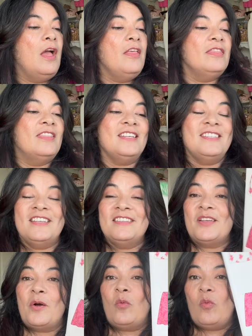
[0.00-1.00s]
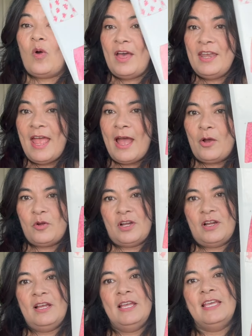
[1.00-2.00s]
This is a 1
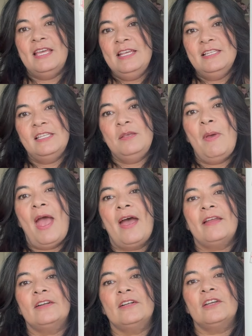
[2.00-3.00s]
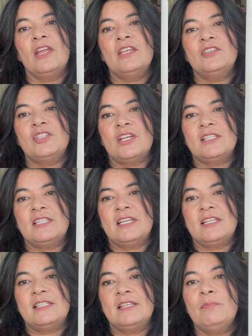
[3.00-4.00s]
hour easy pattern, just
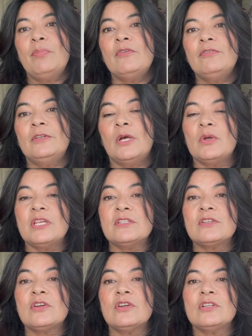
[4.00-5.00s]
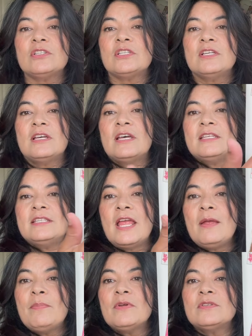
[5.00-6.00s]
a simple flowy skirt, a
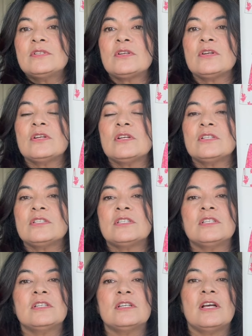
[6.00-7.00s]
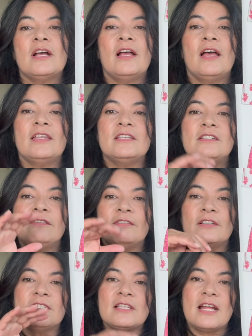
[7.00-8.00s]
tapered skirt,
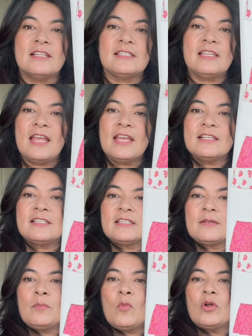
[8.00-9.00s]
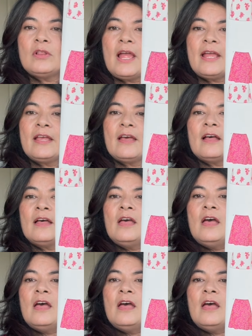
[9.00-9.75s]
different size lengths, more like a